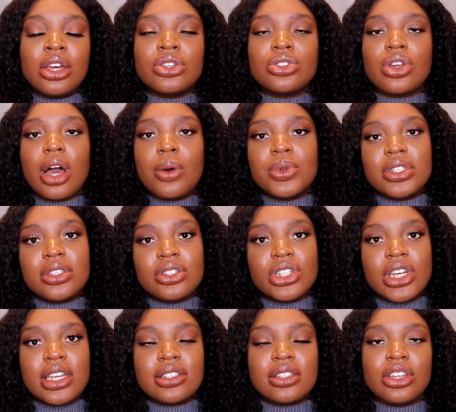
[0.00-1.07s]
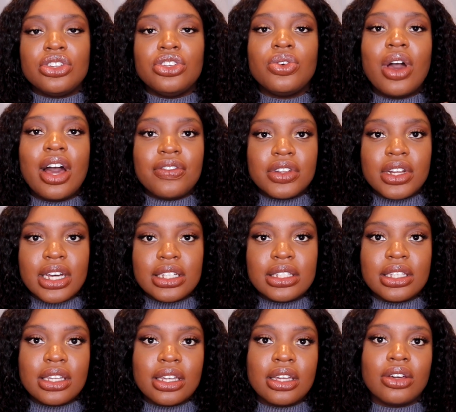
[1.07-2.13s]
So I would suggest that you have an
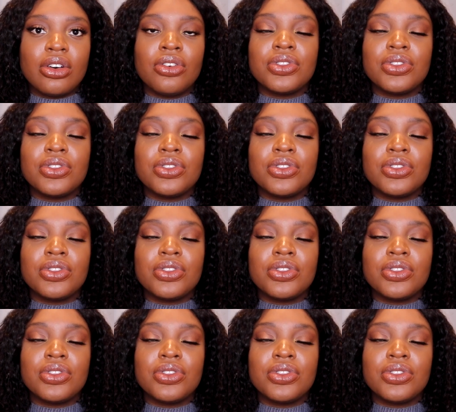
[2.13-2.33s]
idea